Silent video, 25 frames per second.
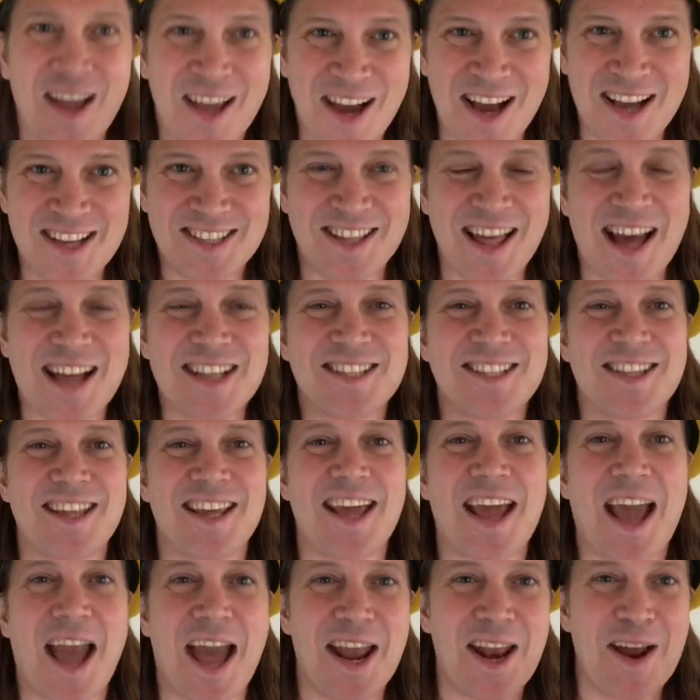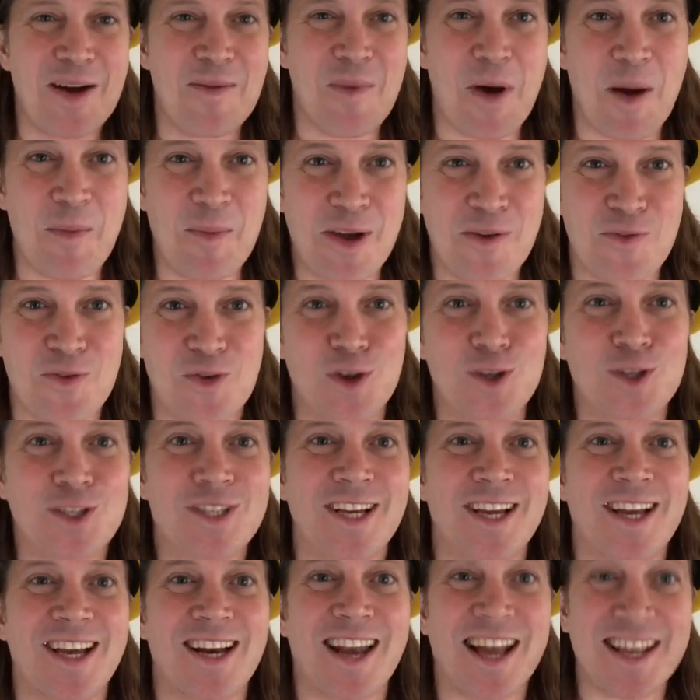guys, that's the edamame
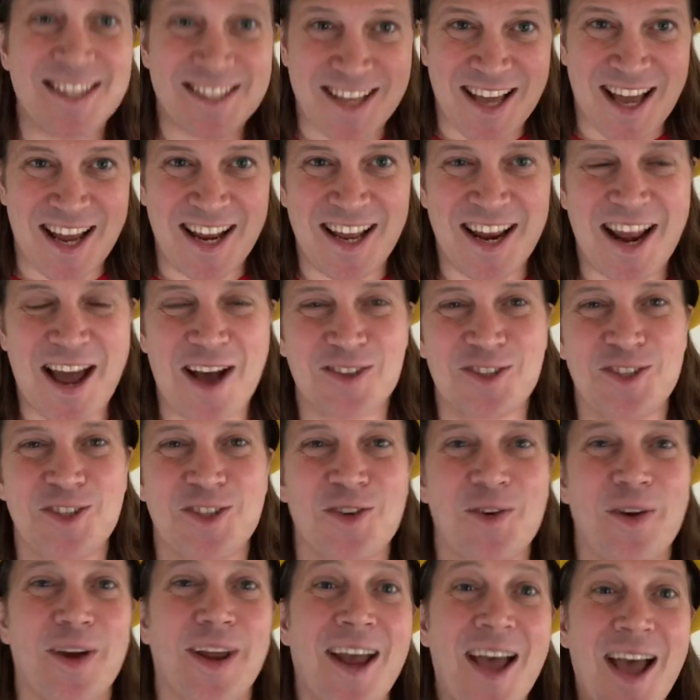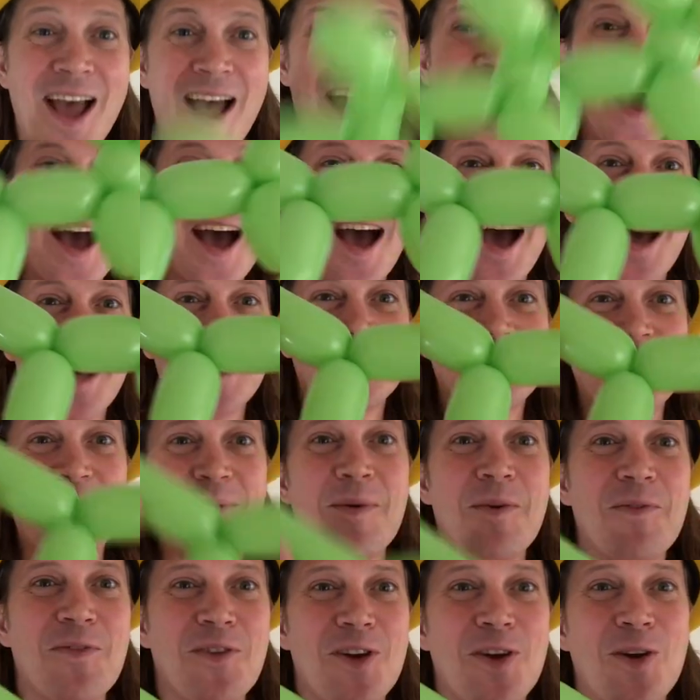routine. Let's get in how to do it.
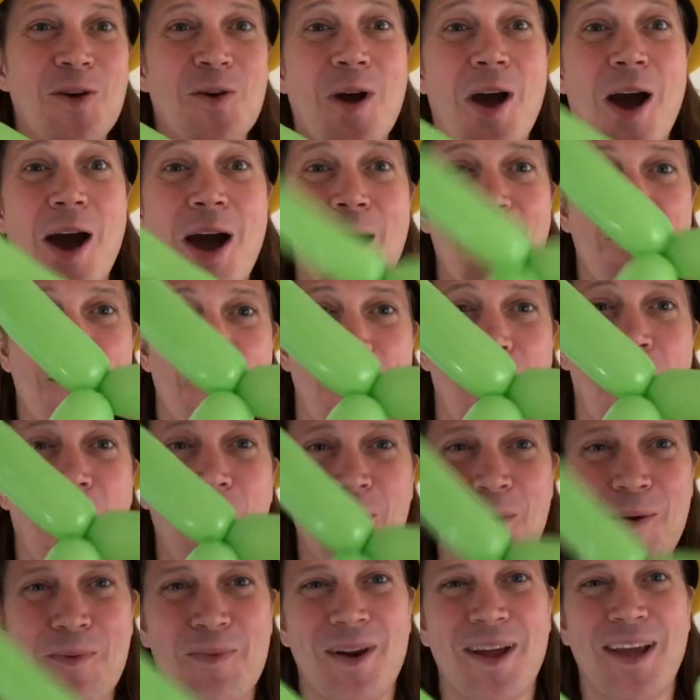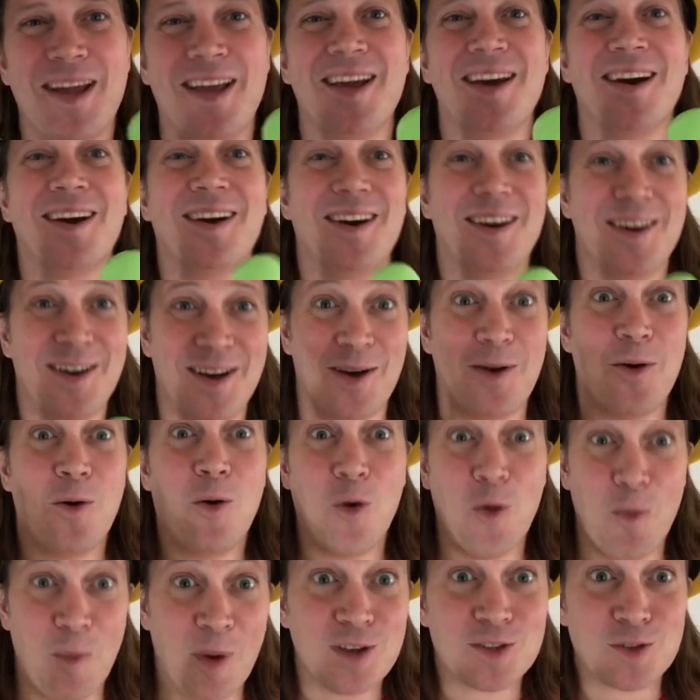Some of you are probably,
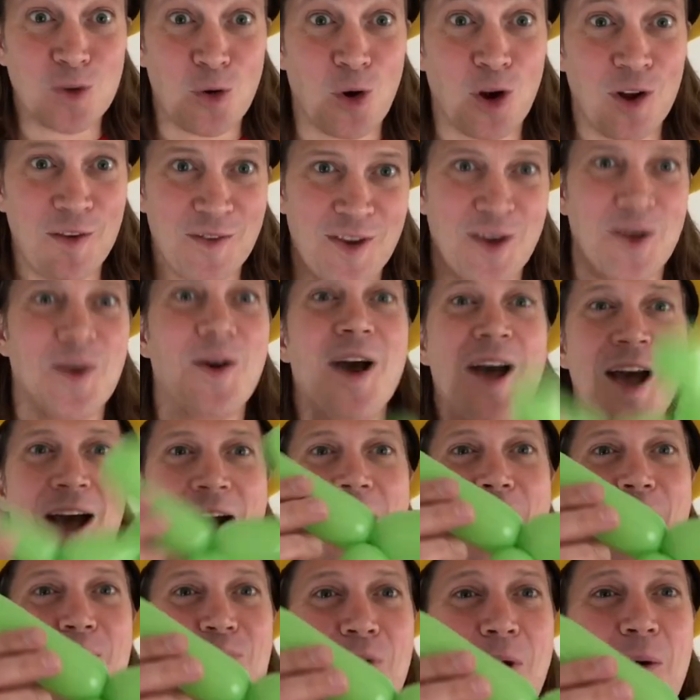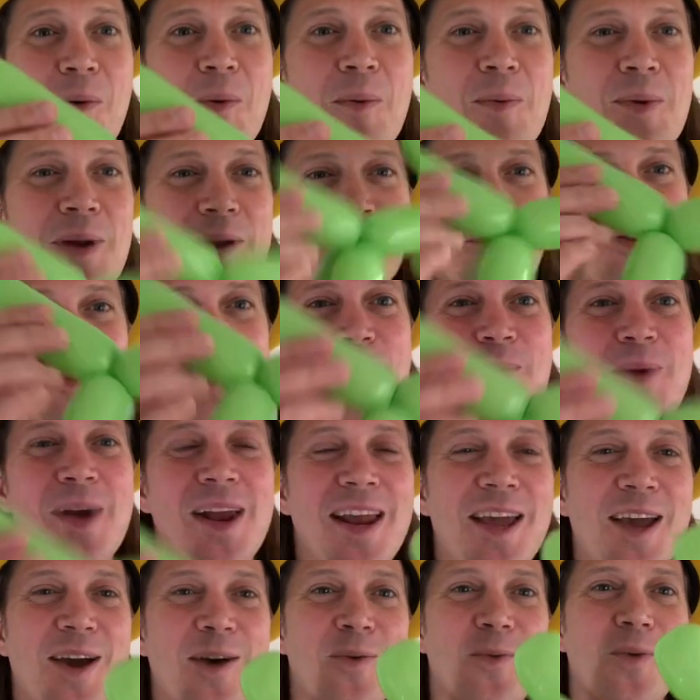almost all of you, are probably
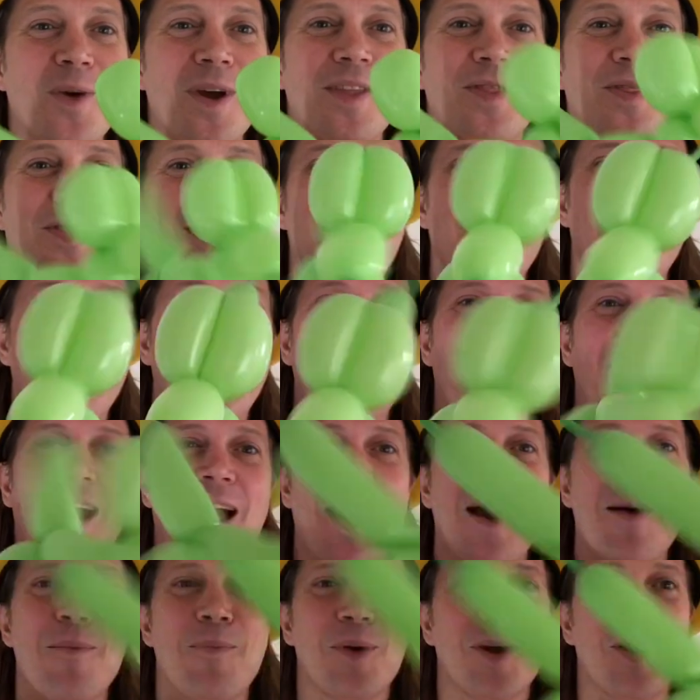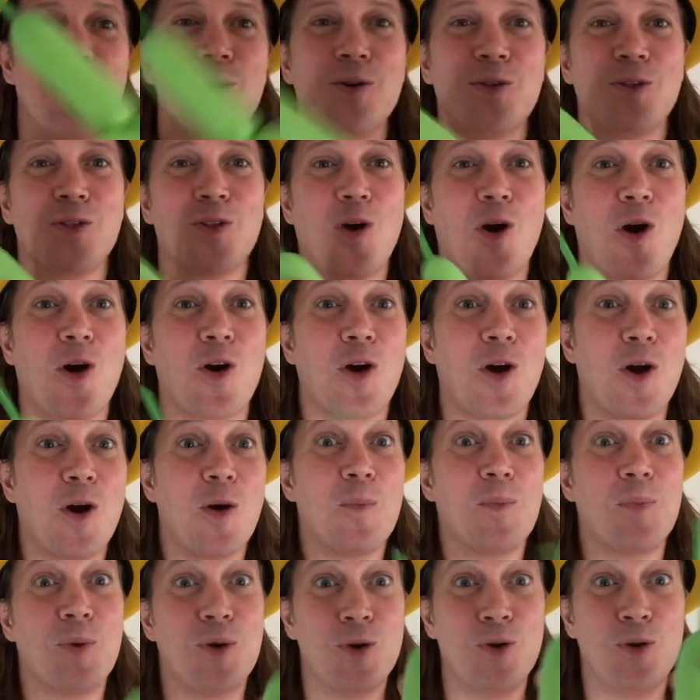familiar with the balloon dog
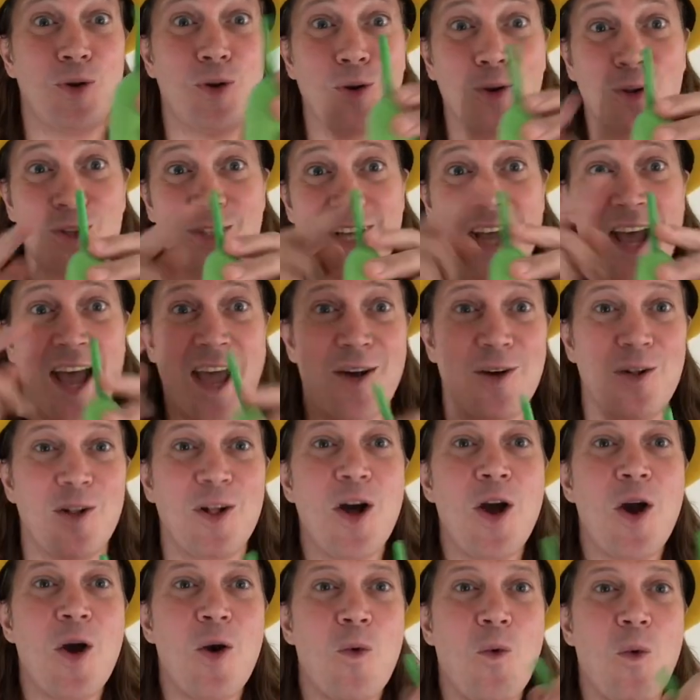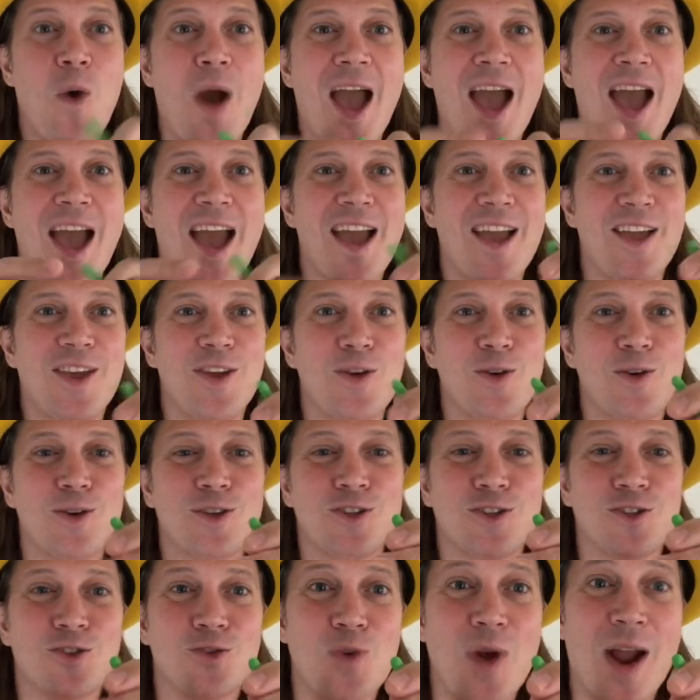poodle tail where you
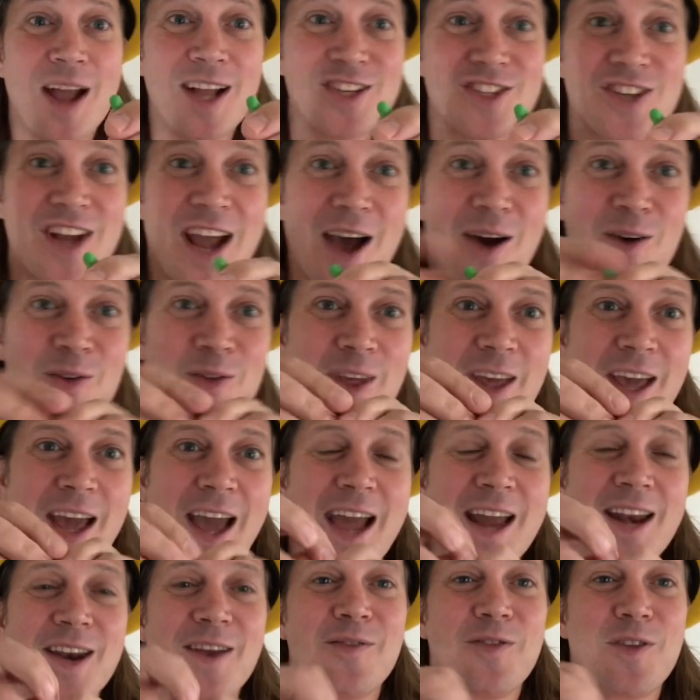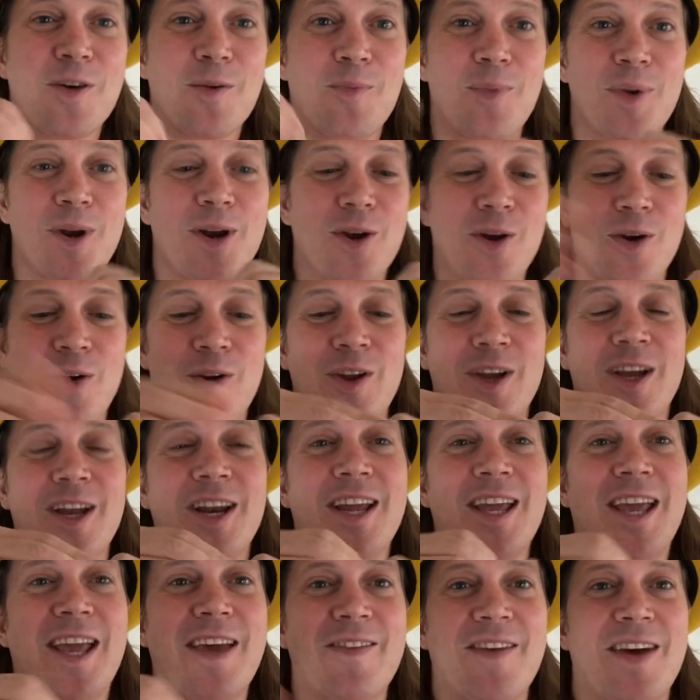stretch out the end of the balloon. You're going
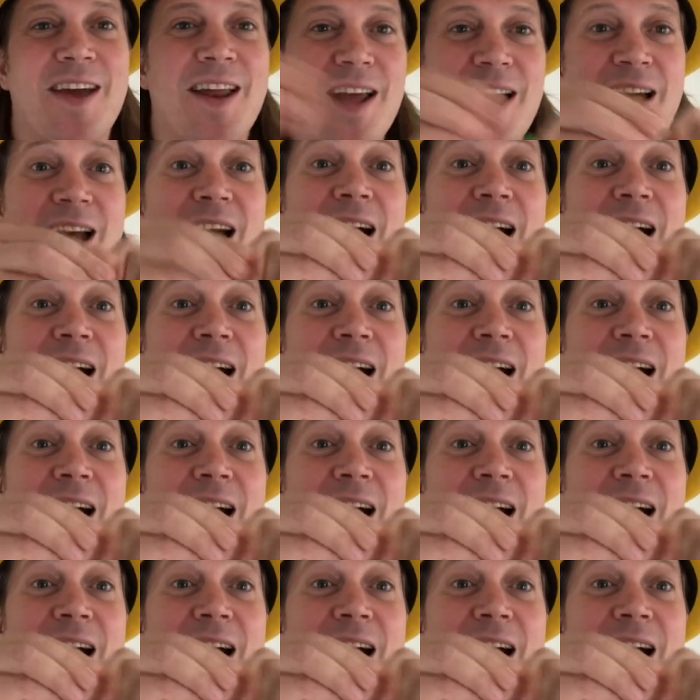to give it